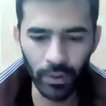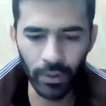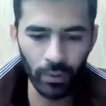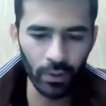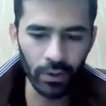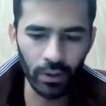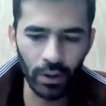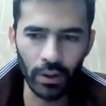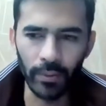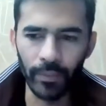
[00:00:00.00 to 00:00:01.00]
promote
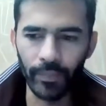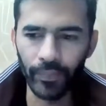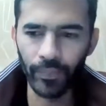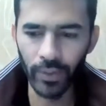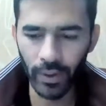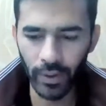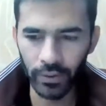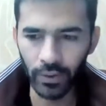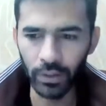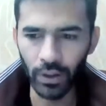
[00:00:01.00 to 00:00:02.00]

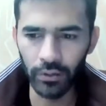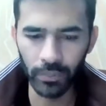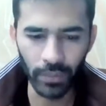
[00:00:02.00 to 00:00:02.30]
some sort of a